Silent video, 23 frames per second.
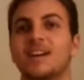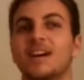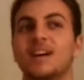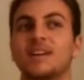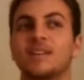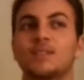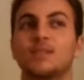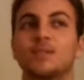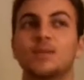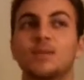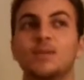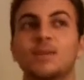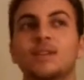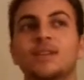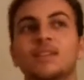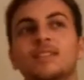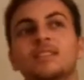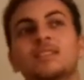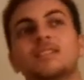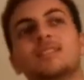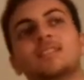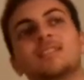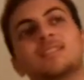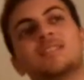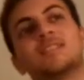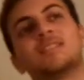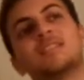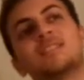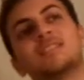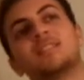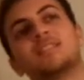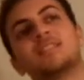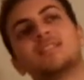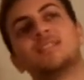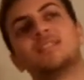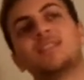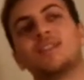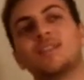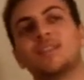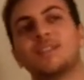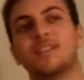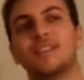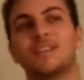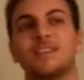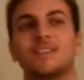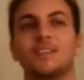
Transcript: Well, I'm sure it's not, so no.